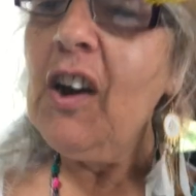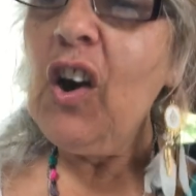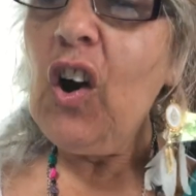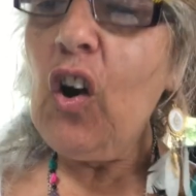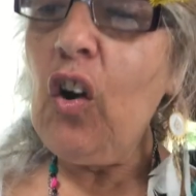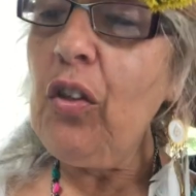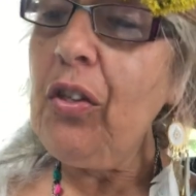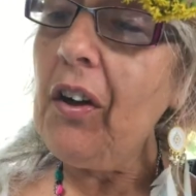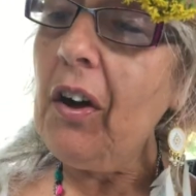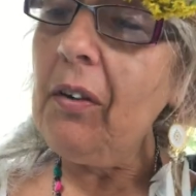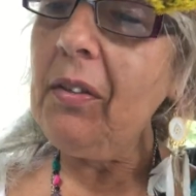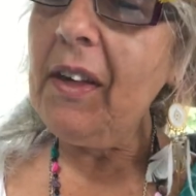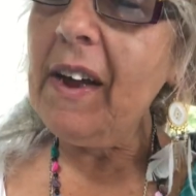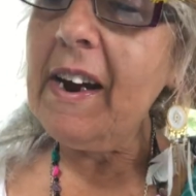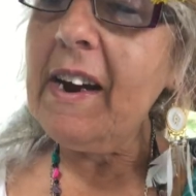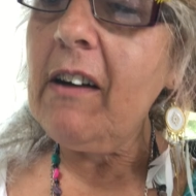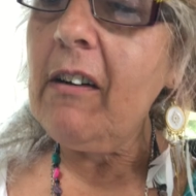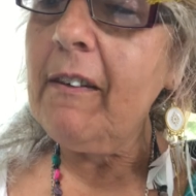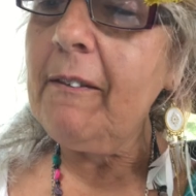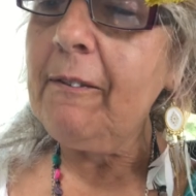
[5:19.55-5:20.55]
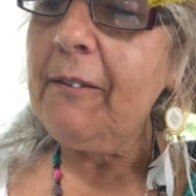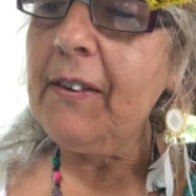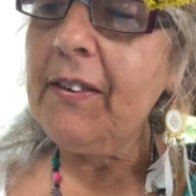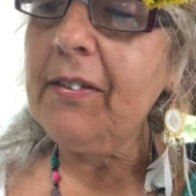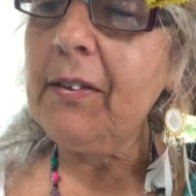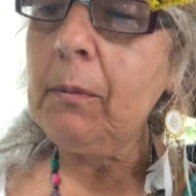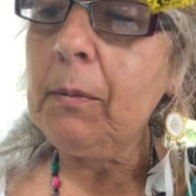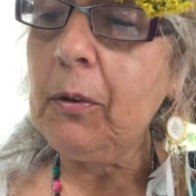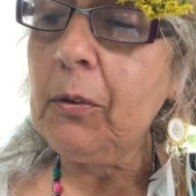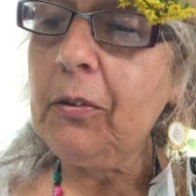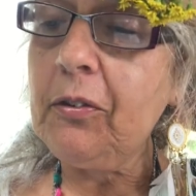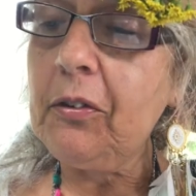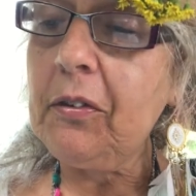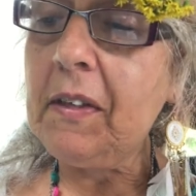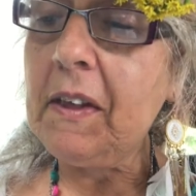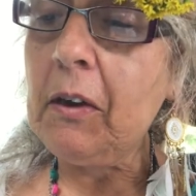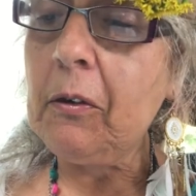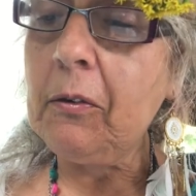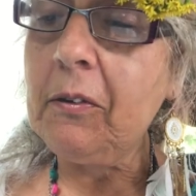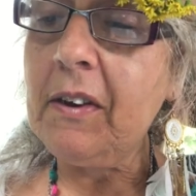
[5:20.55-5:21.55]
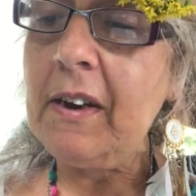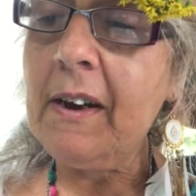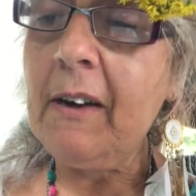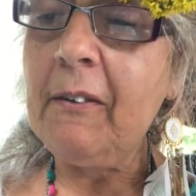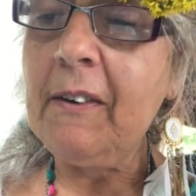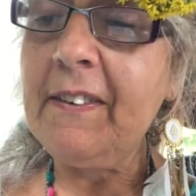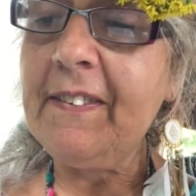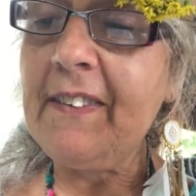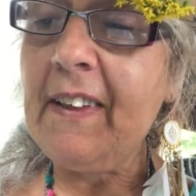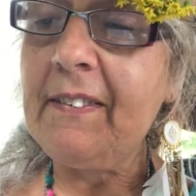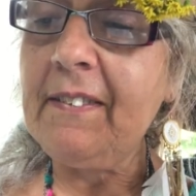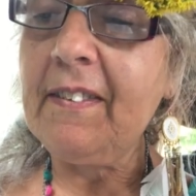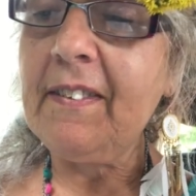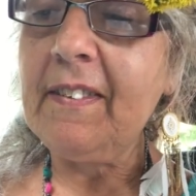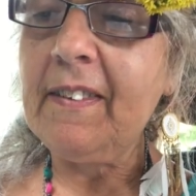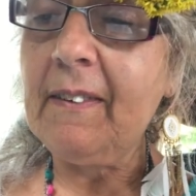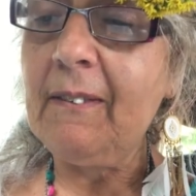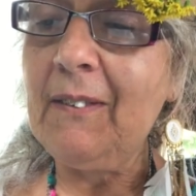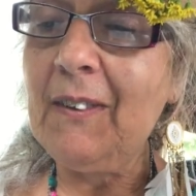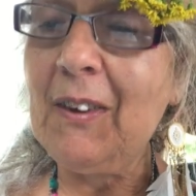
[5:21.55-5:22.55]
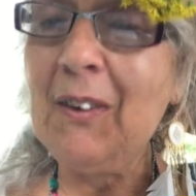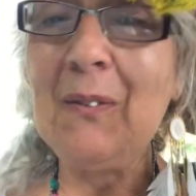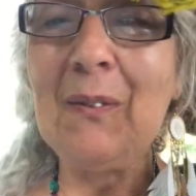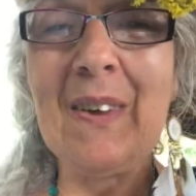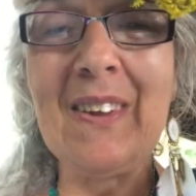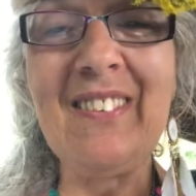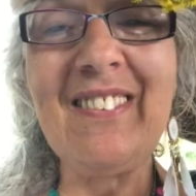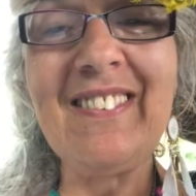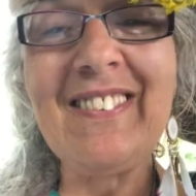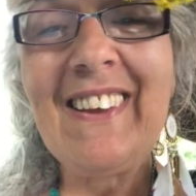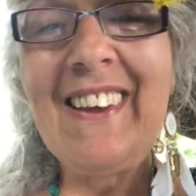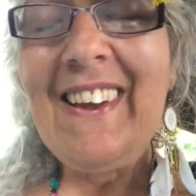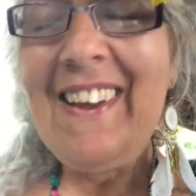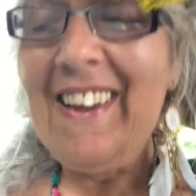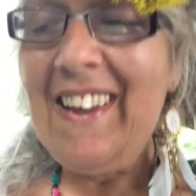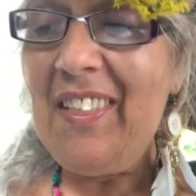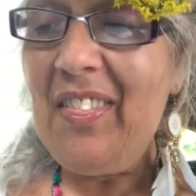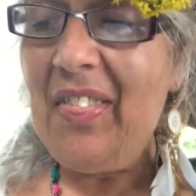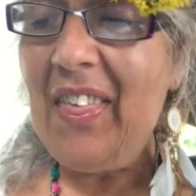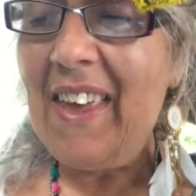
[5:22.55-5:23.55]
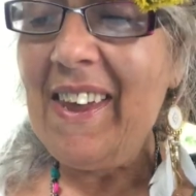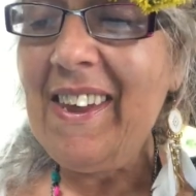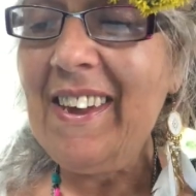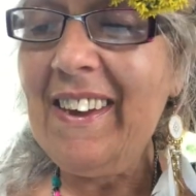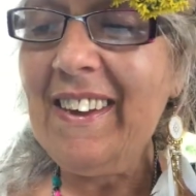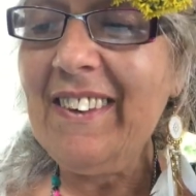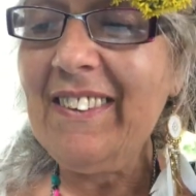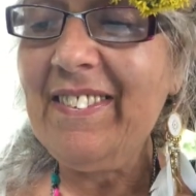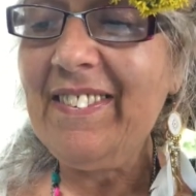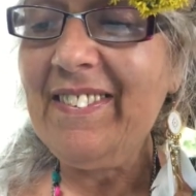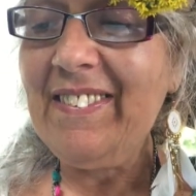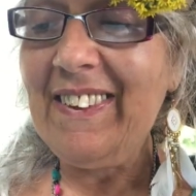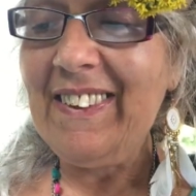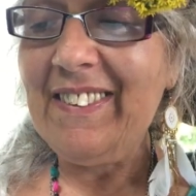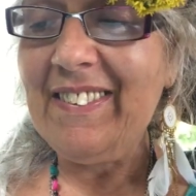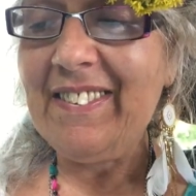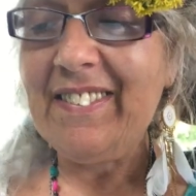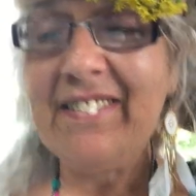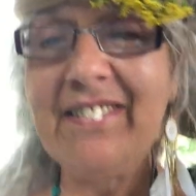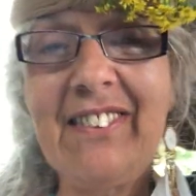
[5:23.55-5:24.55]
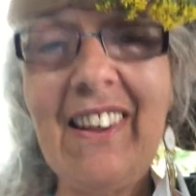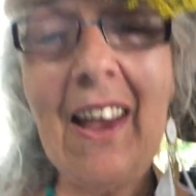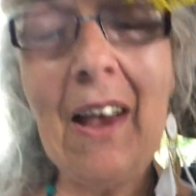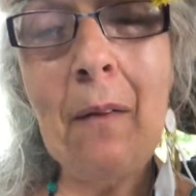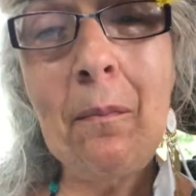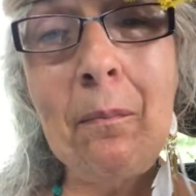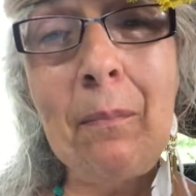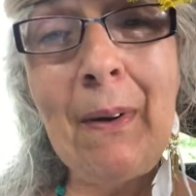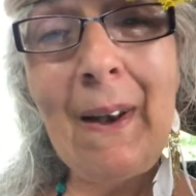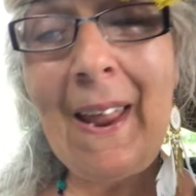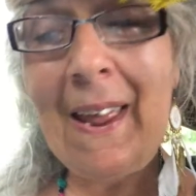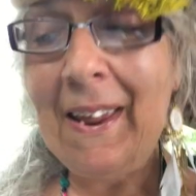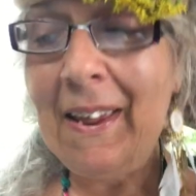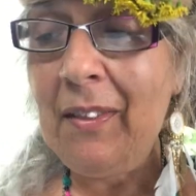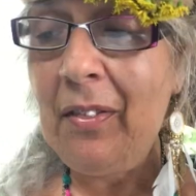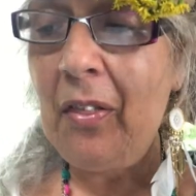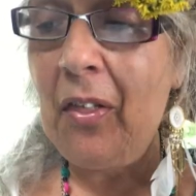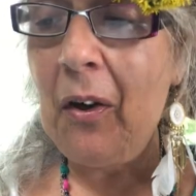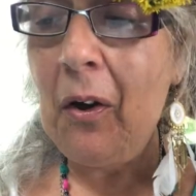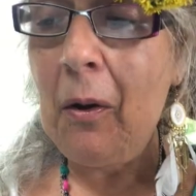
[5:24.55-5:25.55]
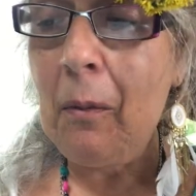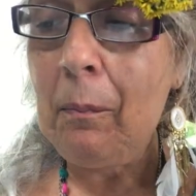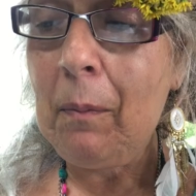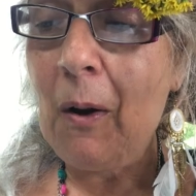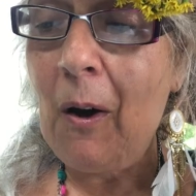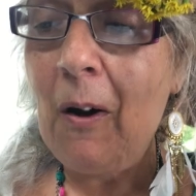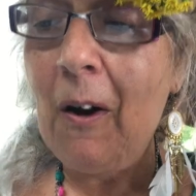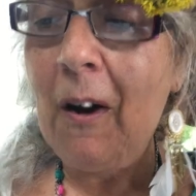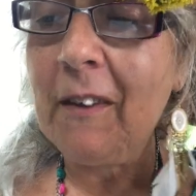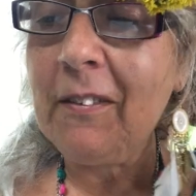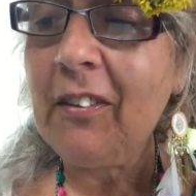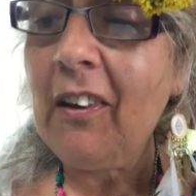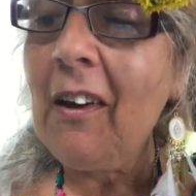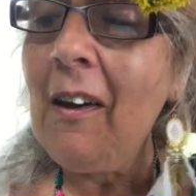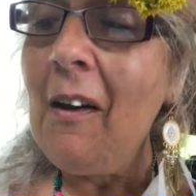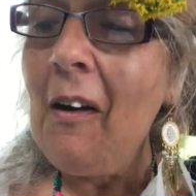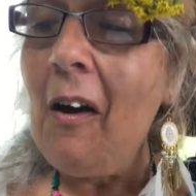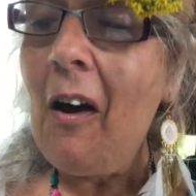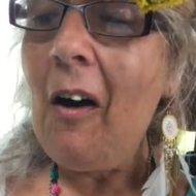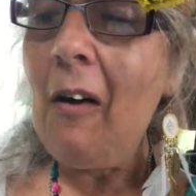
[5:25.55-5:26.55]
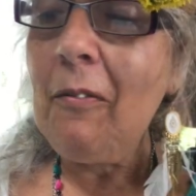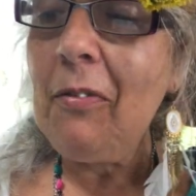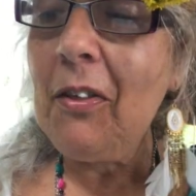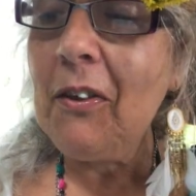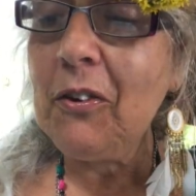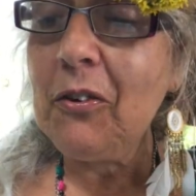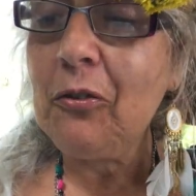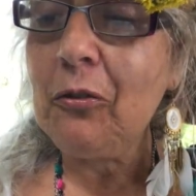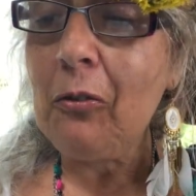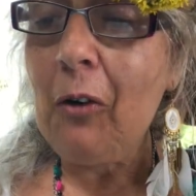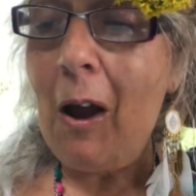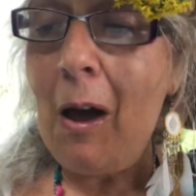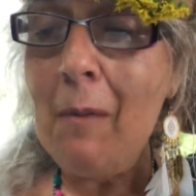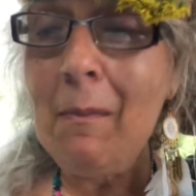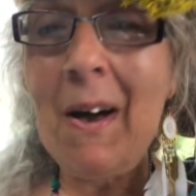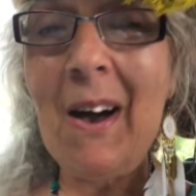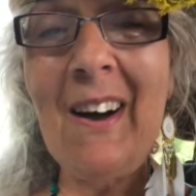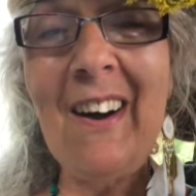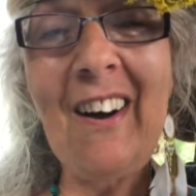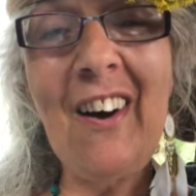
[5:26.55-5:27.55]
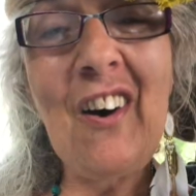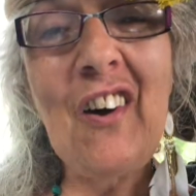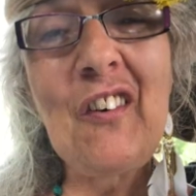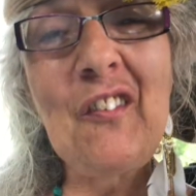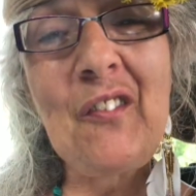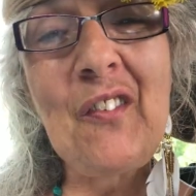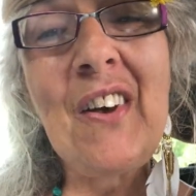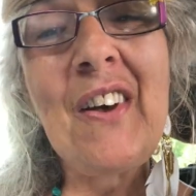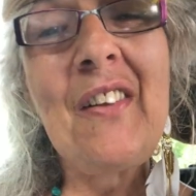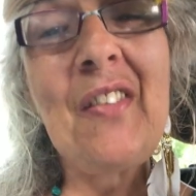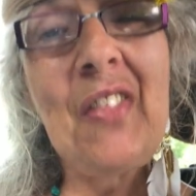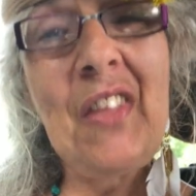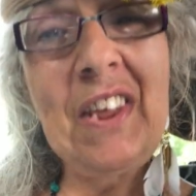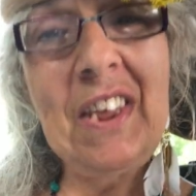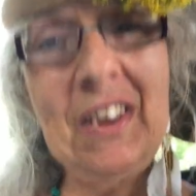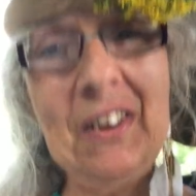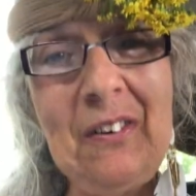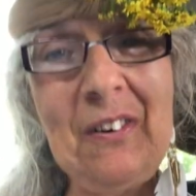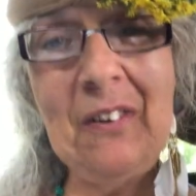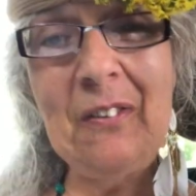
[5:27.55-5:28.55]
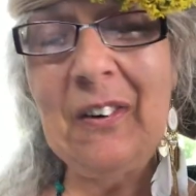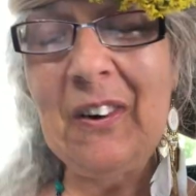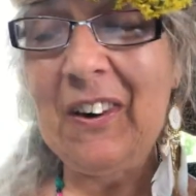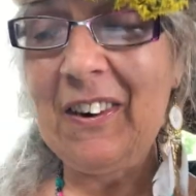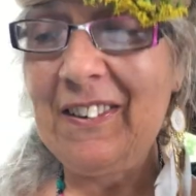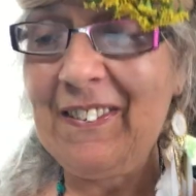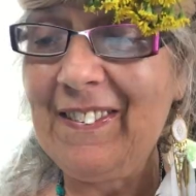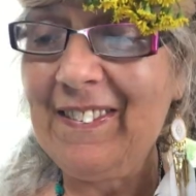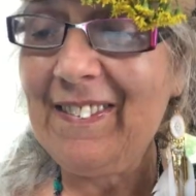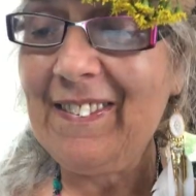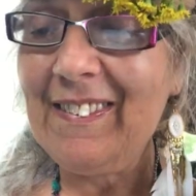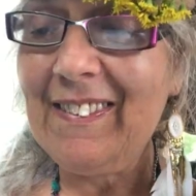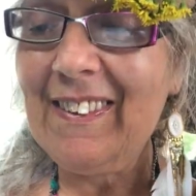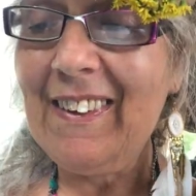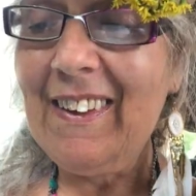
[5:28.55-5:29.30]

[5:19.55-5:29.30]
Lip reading: Although they are invisible to the ordinary senses of humans, they exist and play their part of the drama of the universe.